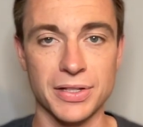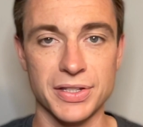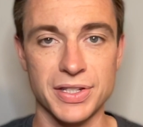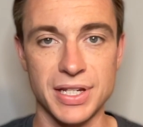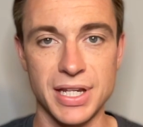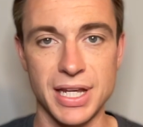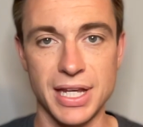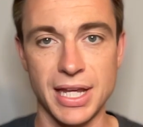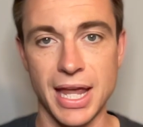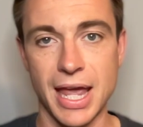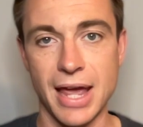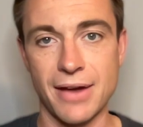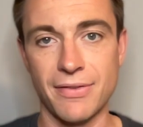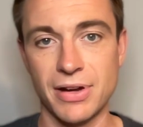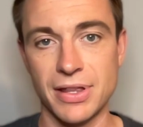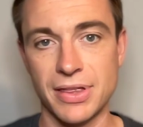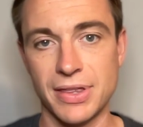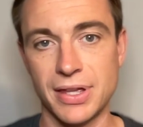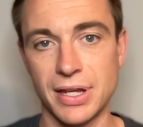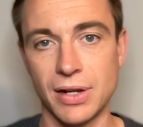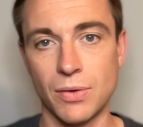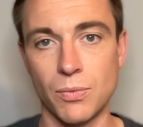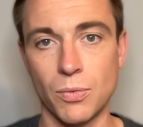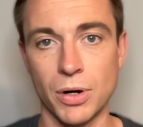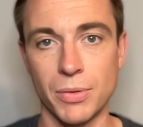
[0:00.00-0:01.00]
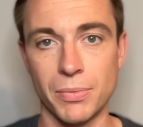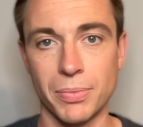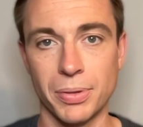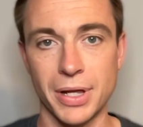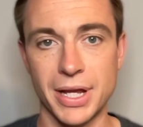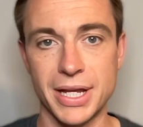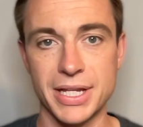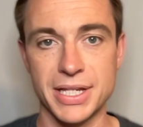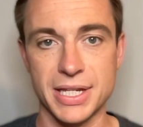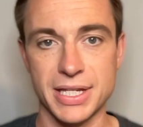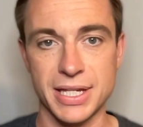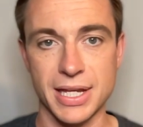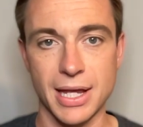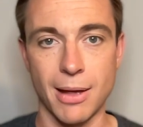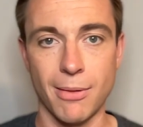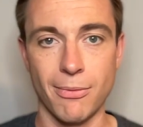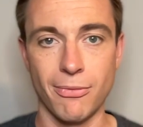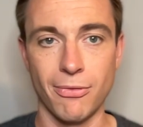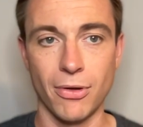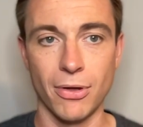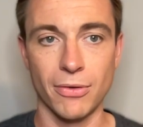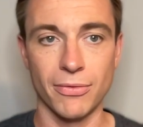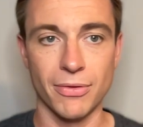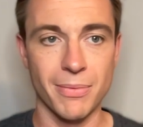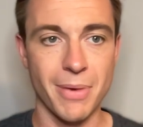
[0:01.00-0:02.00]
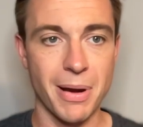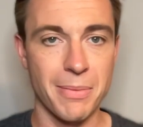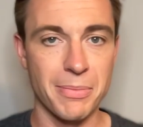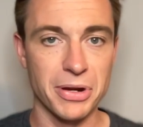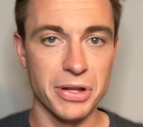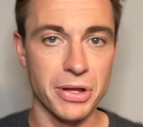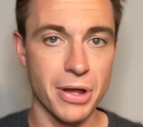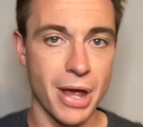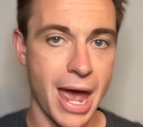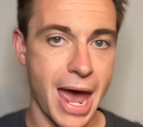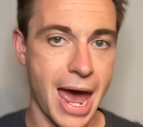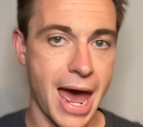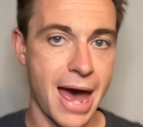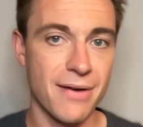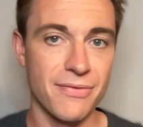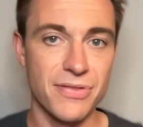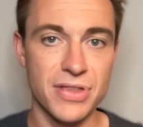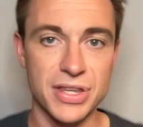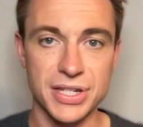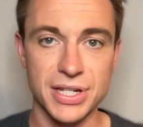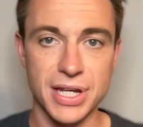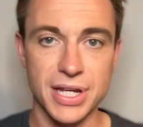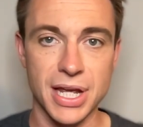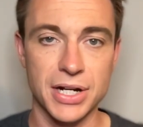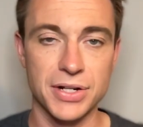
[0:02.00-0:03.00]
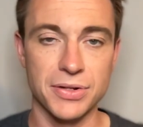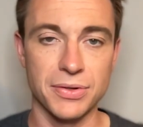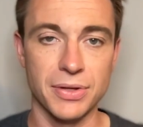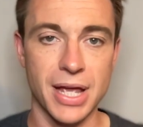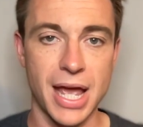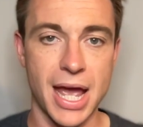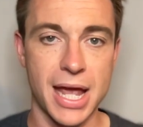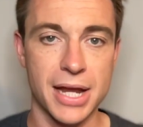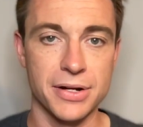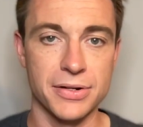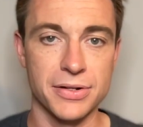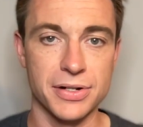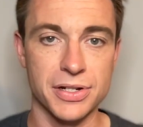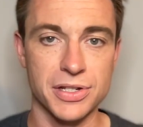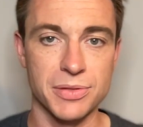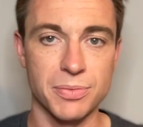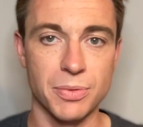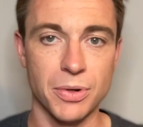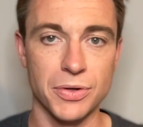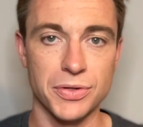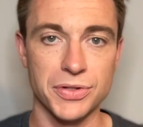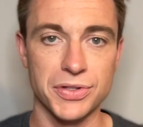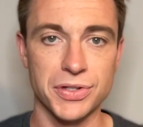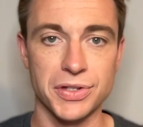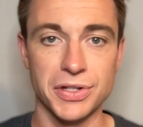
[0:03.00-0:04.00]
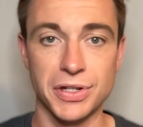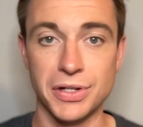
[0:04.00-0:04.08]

Seeing everything in one place is helpful. Remember, you have the schedule at your disposal.